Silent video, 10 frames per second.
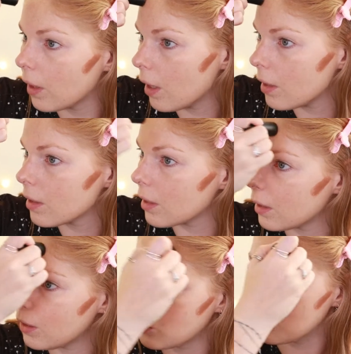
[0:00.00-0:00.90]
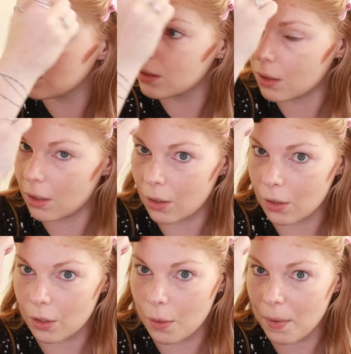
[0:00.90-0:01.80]
and a little bit
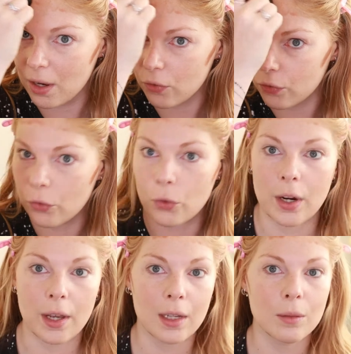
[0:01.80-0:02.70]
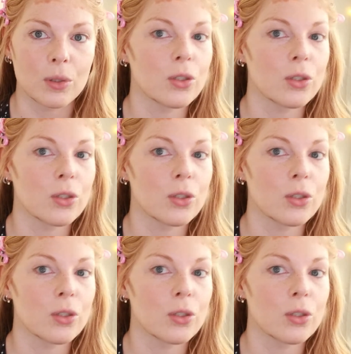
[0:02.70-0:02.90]
on my forehead,